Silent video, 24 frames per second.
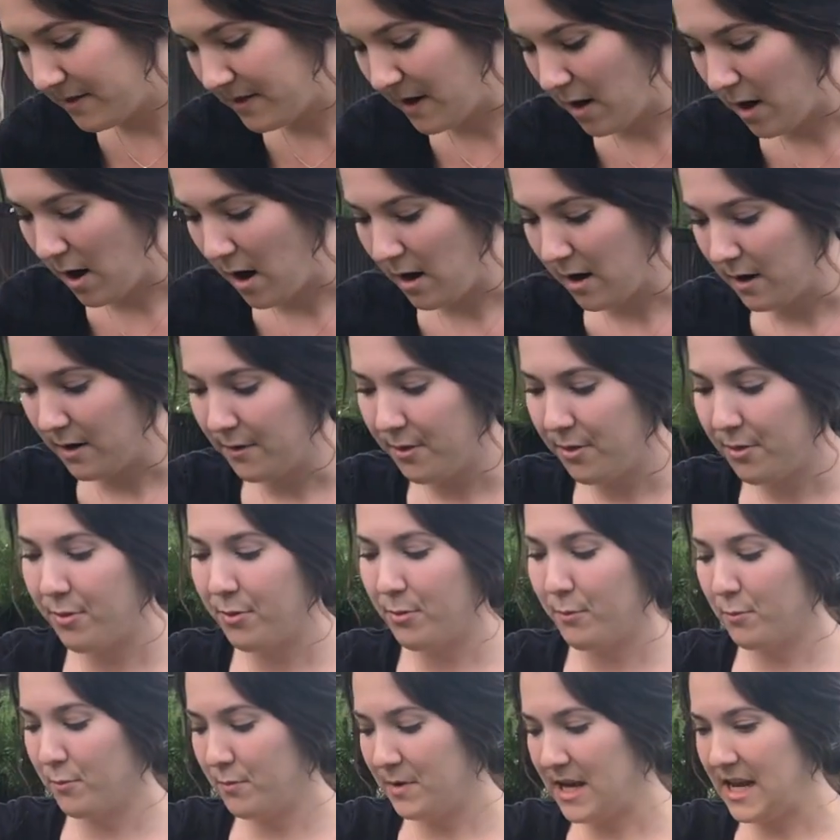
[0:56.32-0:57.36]
there are
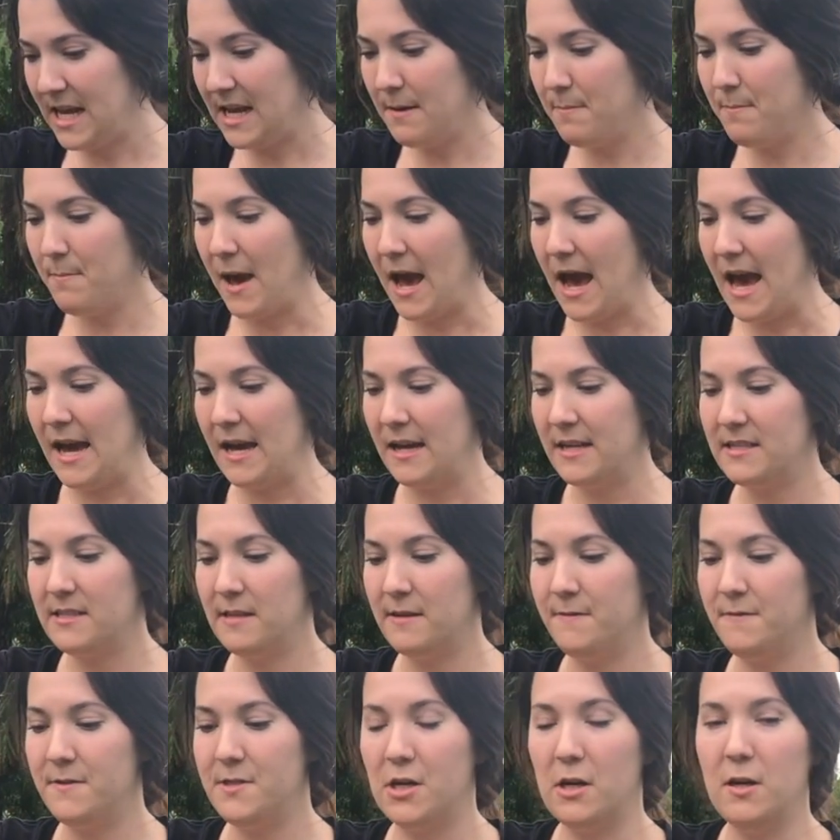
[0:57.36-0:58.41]
three bags
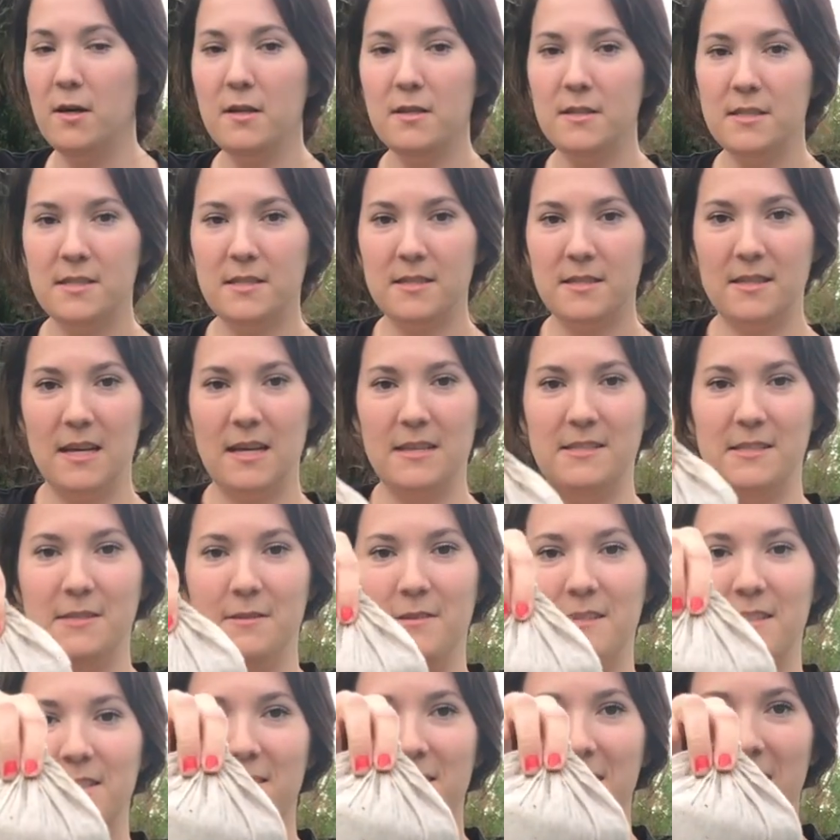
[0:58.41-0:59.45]
of dirt, as you
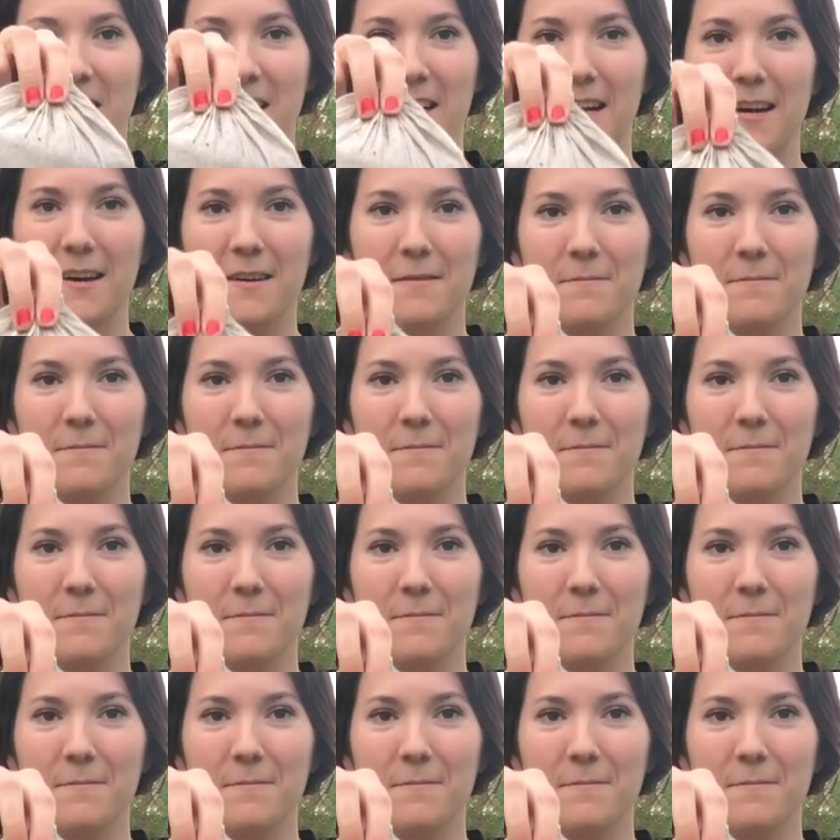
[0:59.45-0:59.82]
can see here.